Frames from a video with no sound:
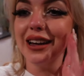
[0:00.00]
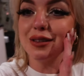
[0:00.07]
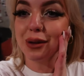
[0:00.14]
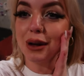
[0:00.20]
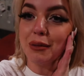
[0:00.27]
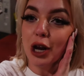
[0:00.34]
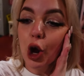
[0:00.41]
you guys
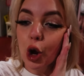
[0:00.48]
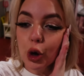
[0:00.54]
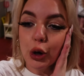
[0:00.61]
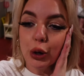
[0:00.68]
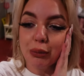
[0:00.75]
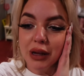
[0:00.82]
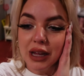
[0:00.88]
when I'm at
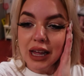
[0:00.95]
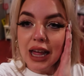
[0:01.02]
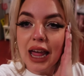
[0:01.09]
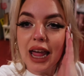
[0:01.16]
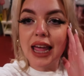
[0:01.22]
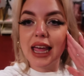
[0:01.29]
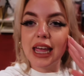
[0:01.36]
home
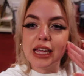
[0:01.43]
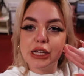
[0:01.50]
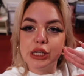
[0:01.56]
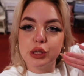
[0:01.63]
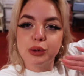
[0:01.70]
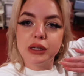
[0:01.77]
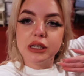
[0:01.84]

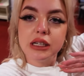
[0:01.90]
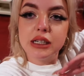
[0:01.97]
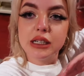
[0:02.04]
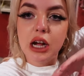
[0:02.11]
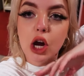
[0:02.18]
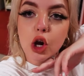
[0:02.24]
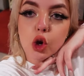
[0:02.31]
and
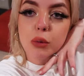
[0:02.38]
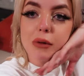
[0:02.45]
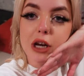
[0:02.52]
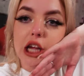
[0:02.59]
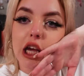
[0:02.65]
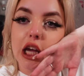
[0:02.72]
doing our money